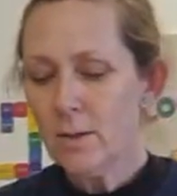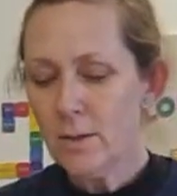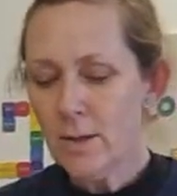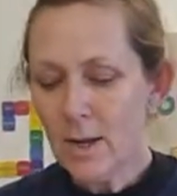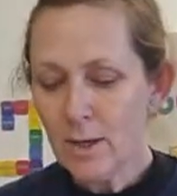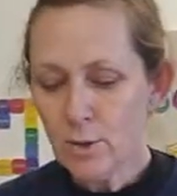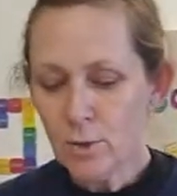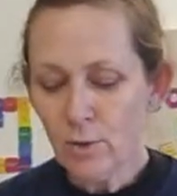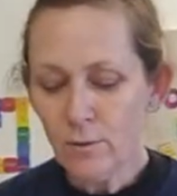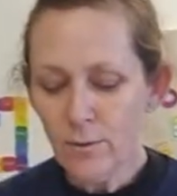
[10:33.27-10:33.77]

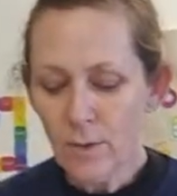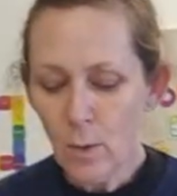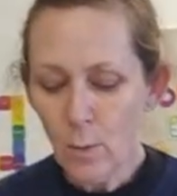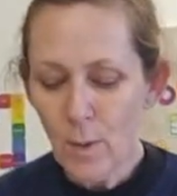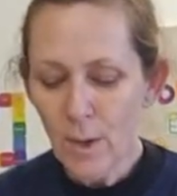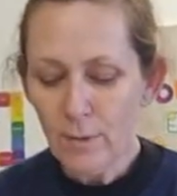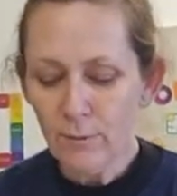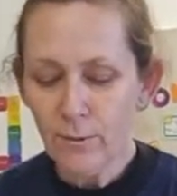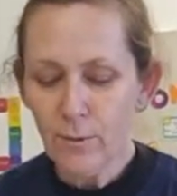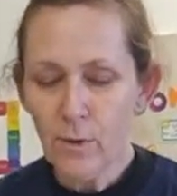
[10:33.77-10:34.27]
Dash off, I'll
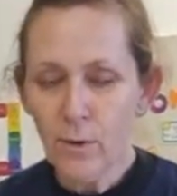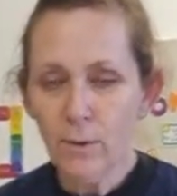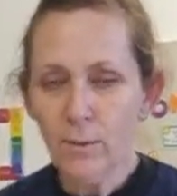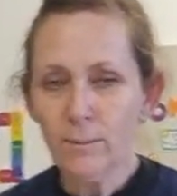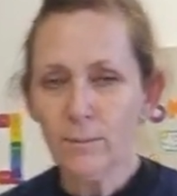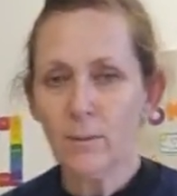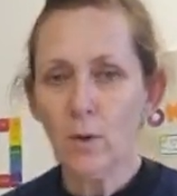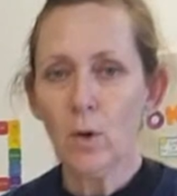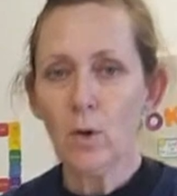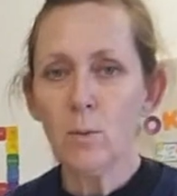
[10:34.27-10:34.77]
wait for
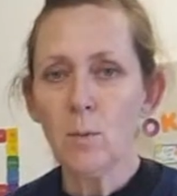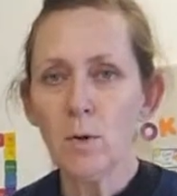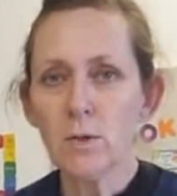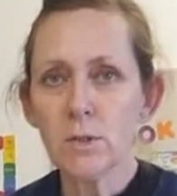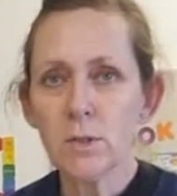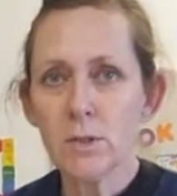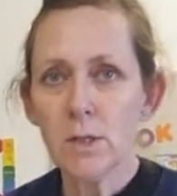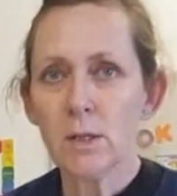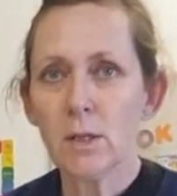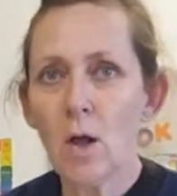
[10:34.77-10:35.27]
you. Oh, you must
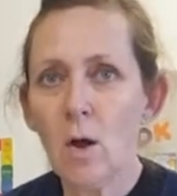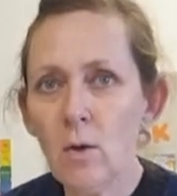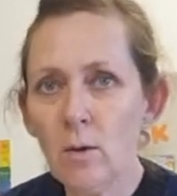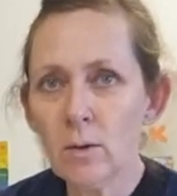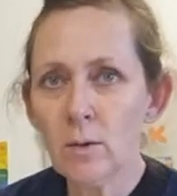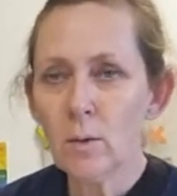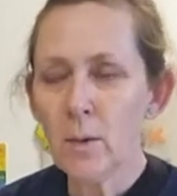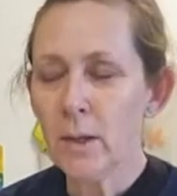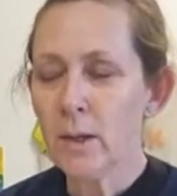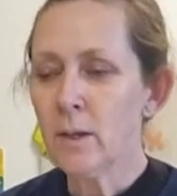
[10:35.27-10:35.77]
have said
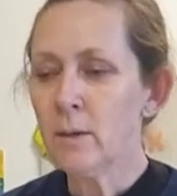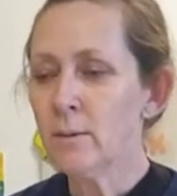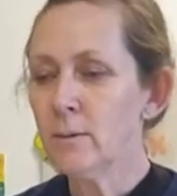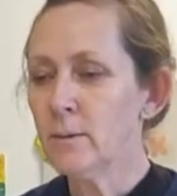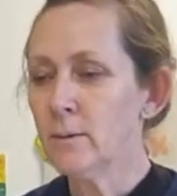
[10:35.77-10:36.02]
go, quick.